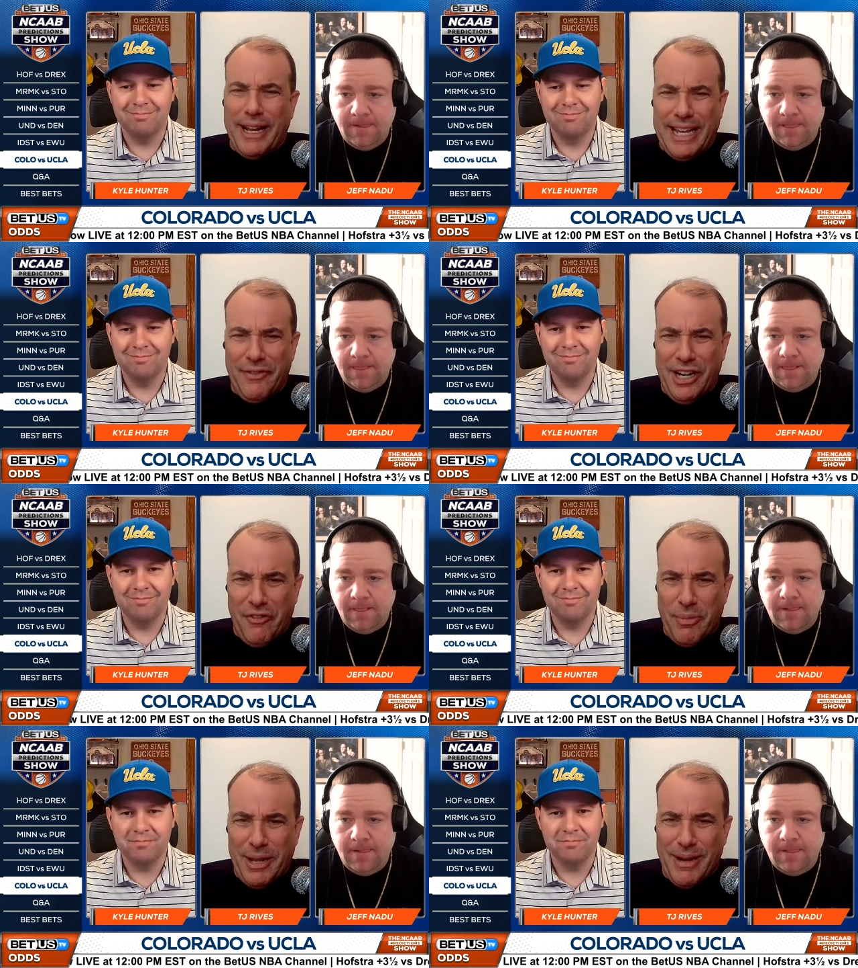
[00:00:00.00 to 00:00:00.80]
Speaker 1: by Kevin and
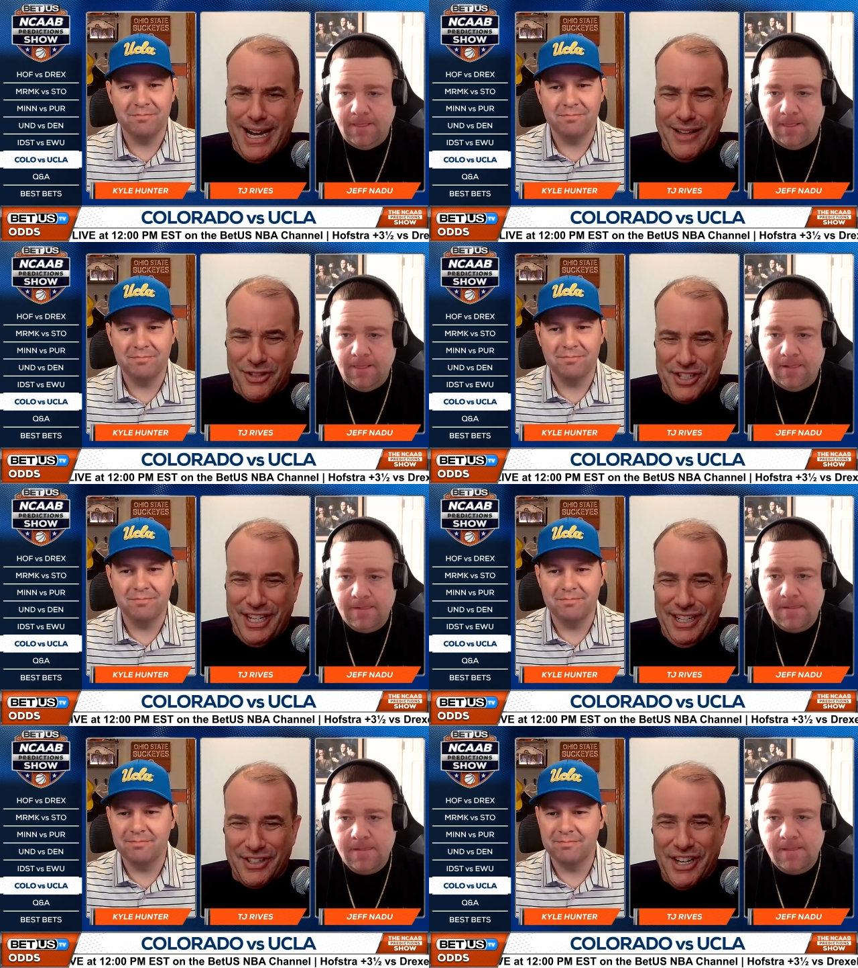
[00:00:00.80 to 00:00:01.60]
everybody behind the
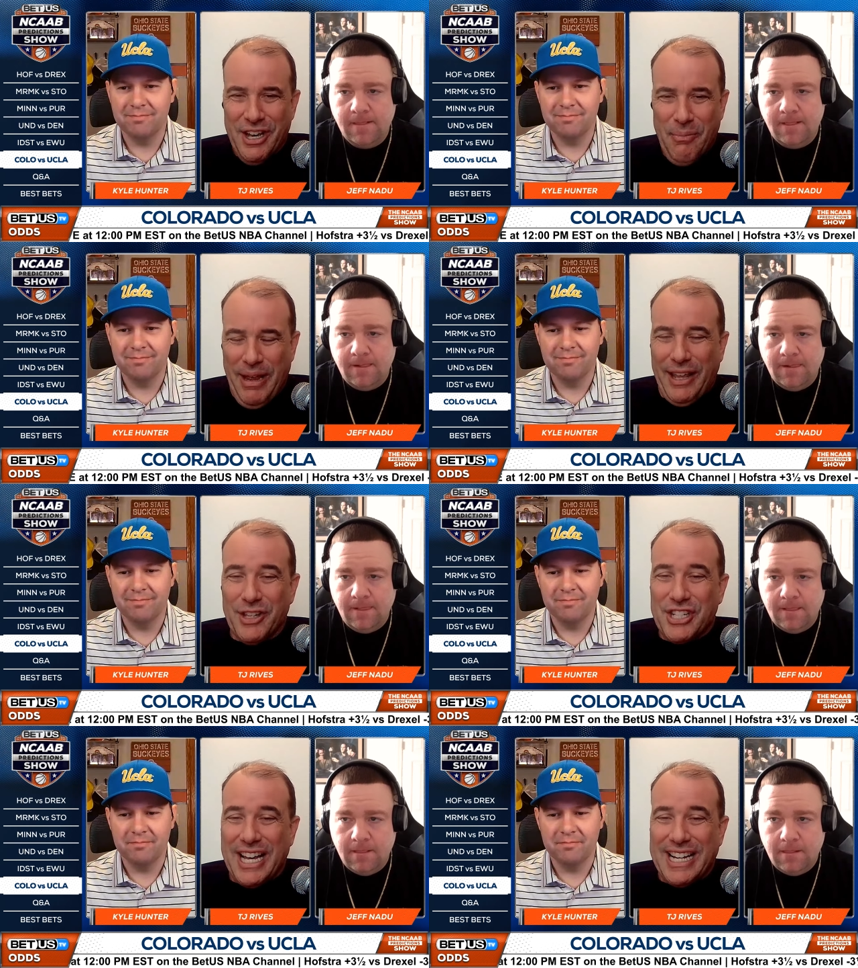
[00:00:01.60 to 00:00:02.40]
scenes making
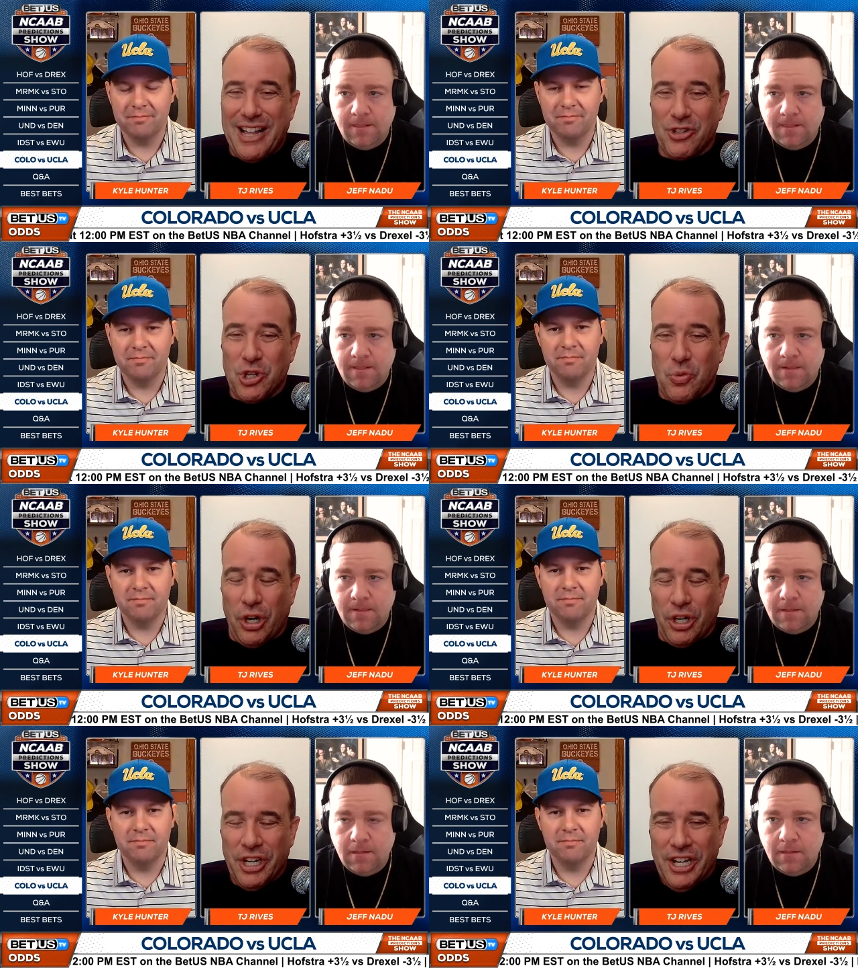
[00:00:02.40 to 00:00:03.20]
the technology
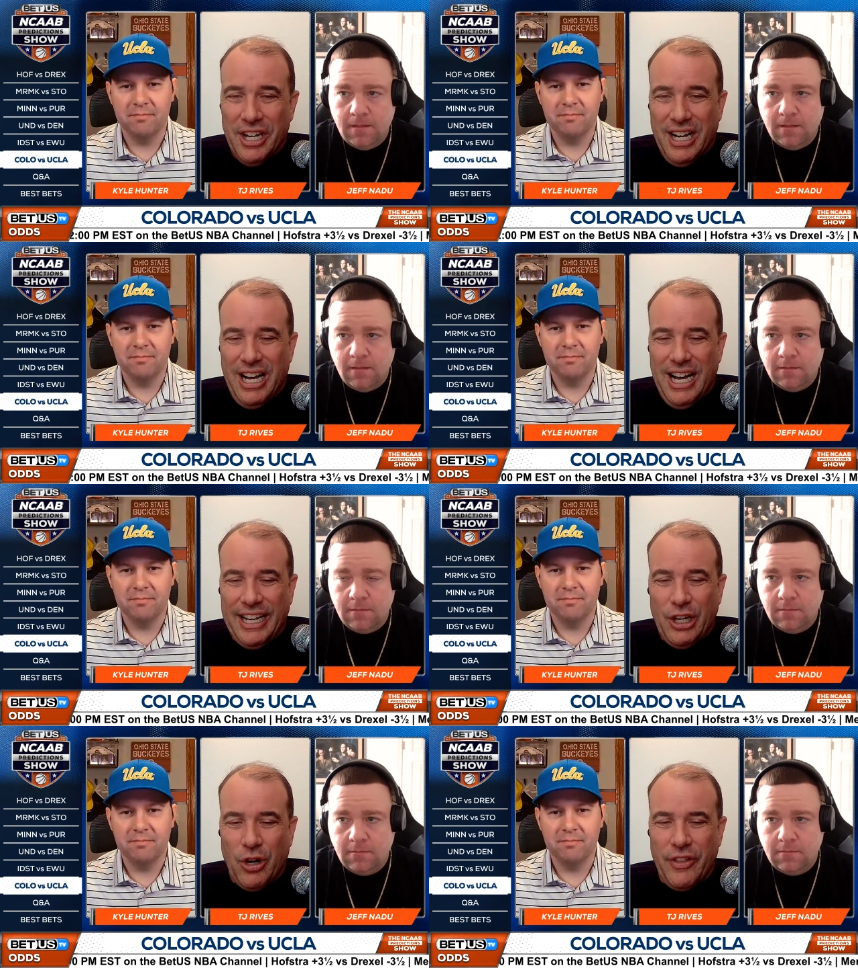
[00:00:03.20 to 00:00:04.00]
work
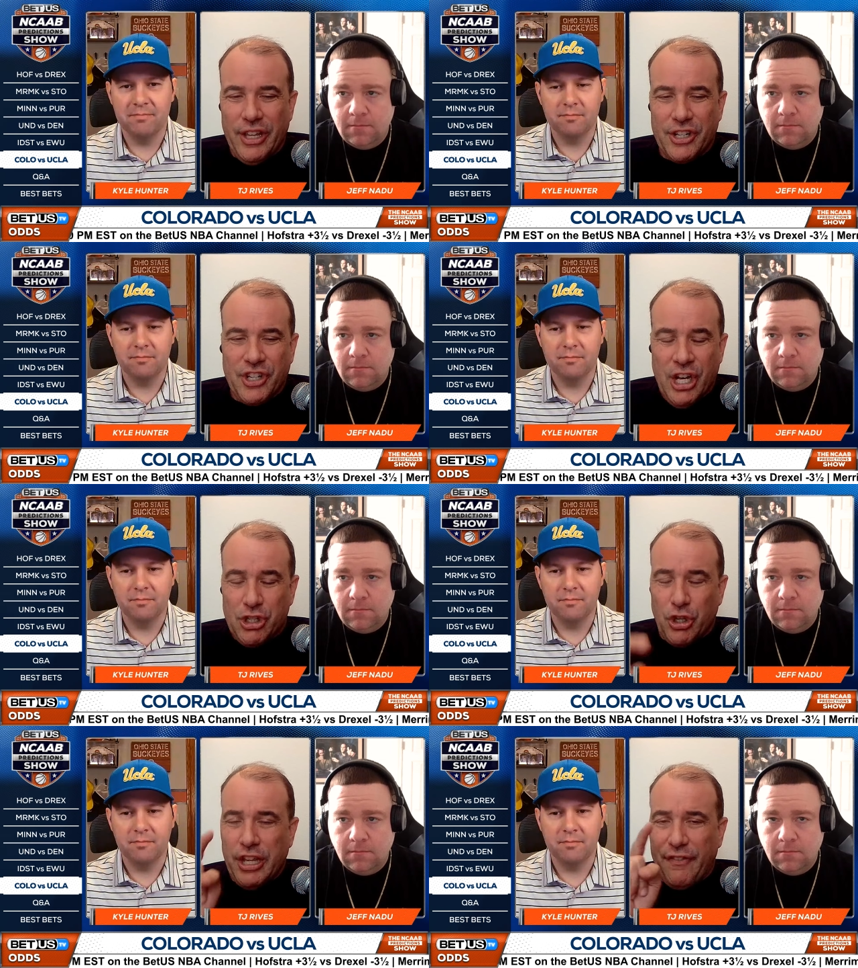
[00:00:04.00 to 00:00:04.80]
uh, here on this.
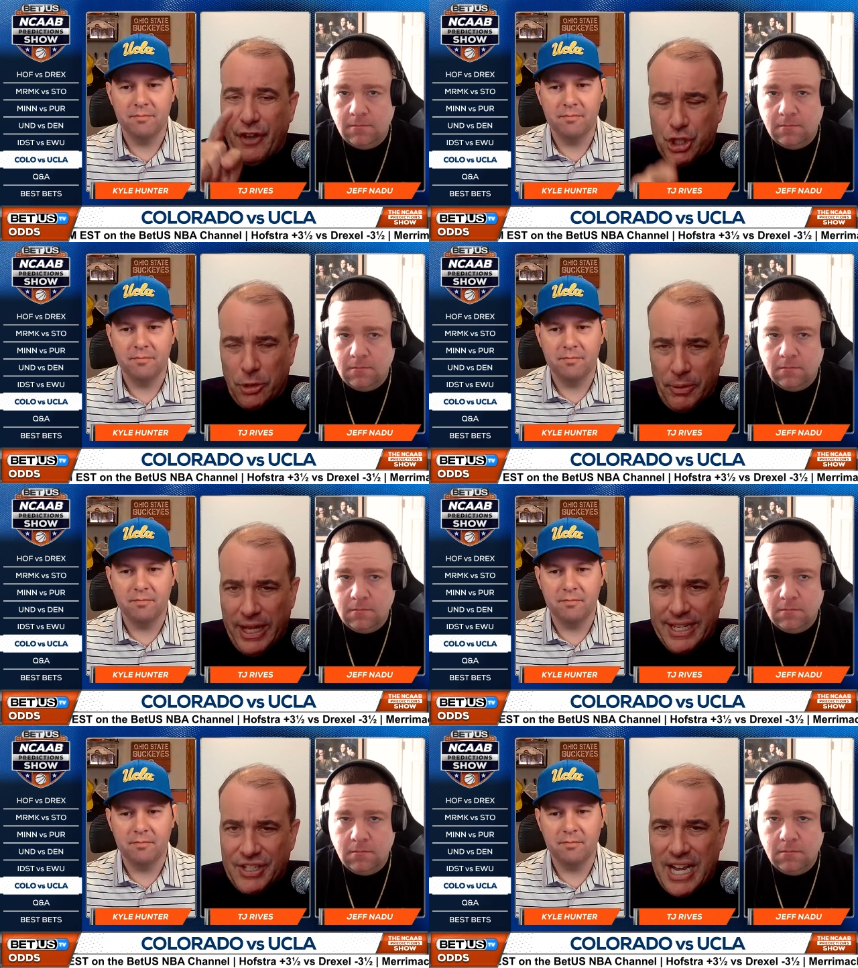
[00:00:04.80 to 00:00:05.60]
So the official
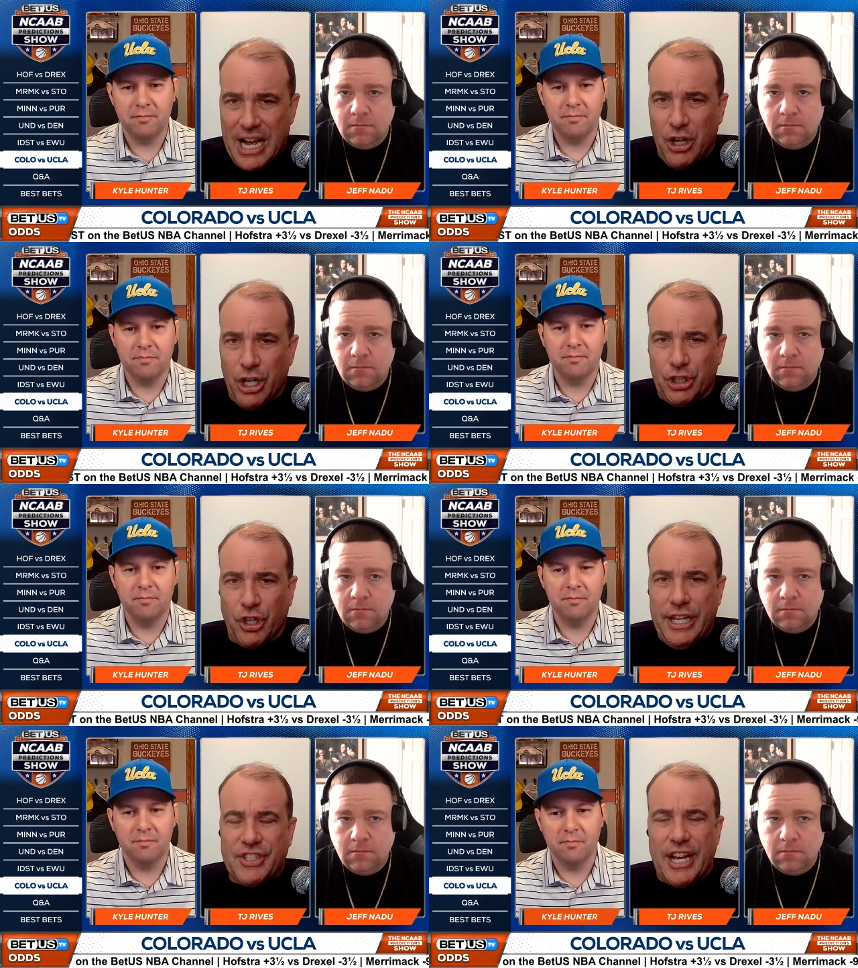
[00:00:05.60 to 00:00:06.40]
play is Kyle
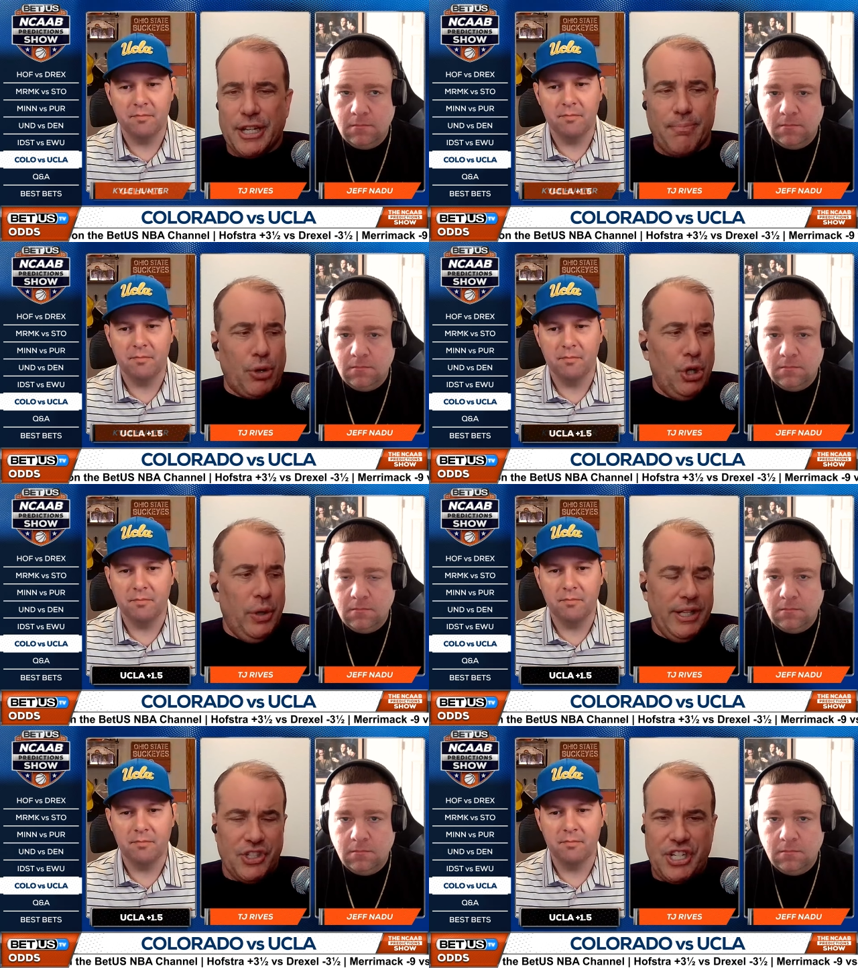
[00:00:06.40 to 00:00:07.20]
Hunter. He says
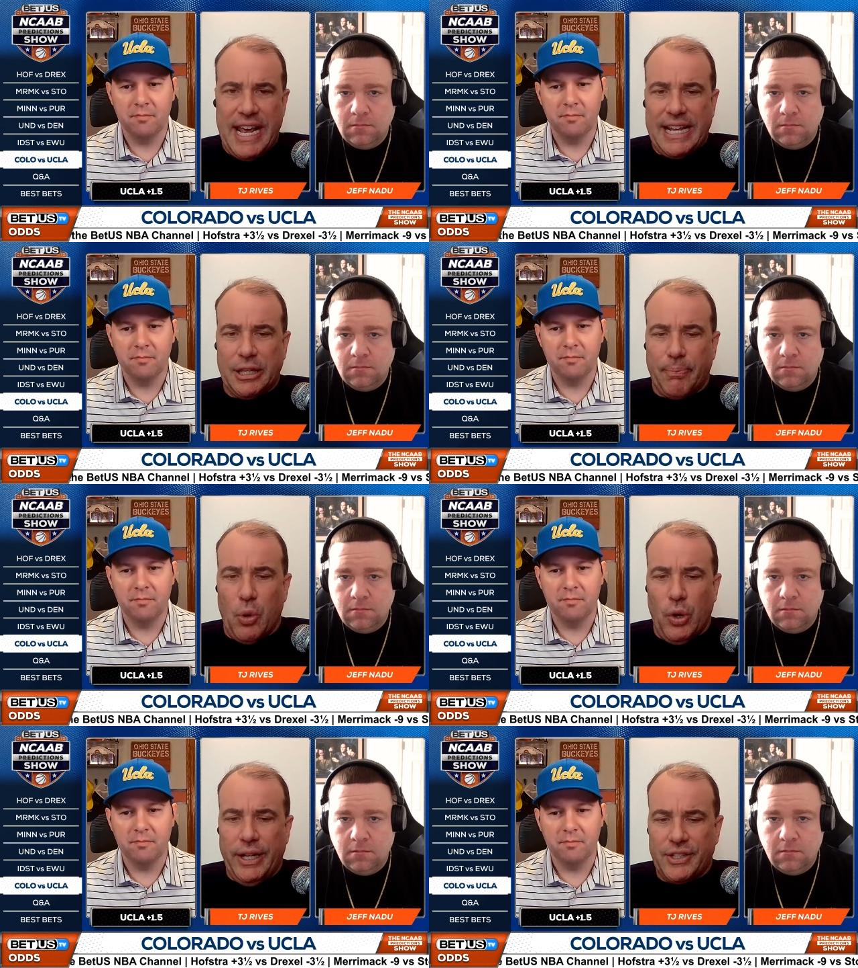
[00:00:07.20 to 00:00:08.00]
Bruins take the
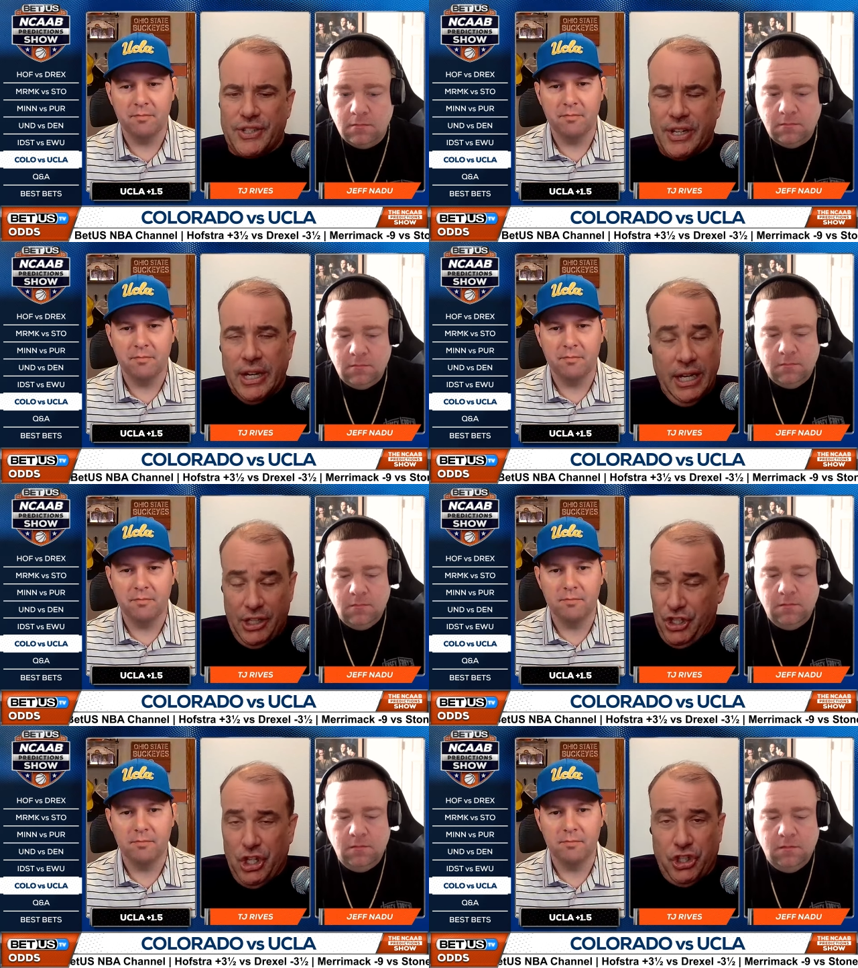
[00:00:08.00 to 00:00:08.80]
points,
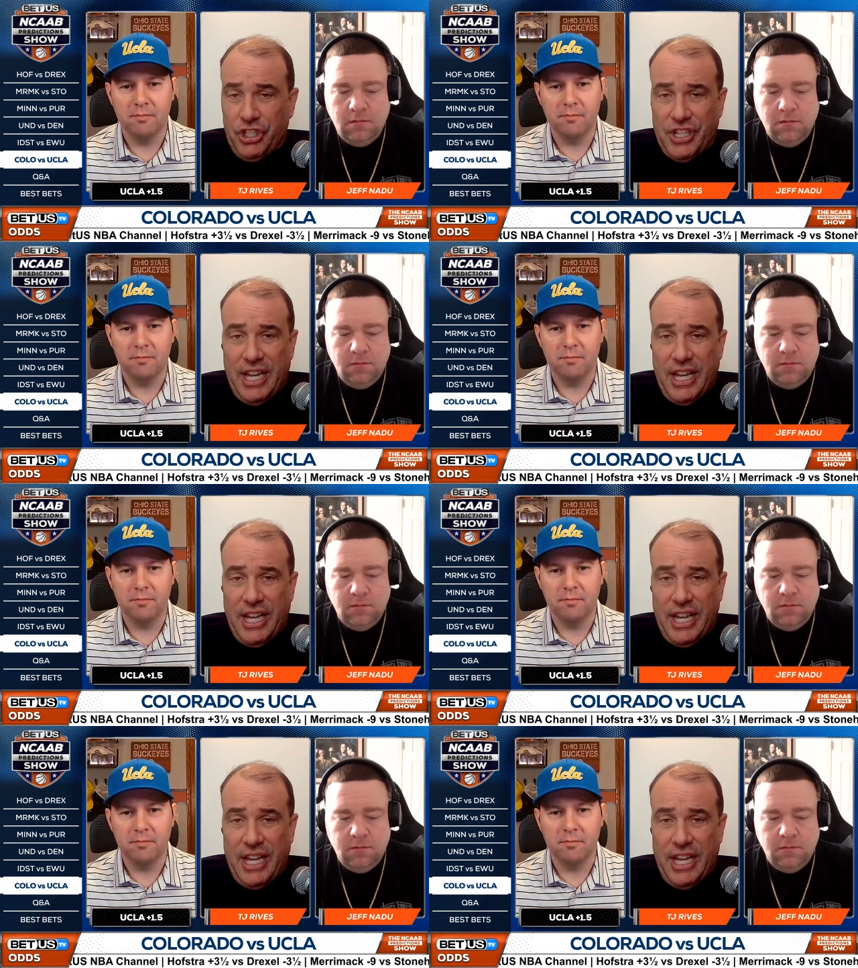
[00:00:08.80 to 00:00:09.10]
essentially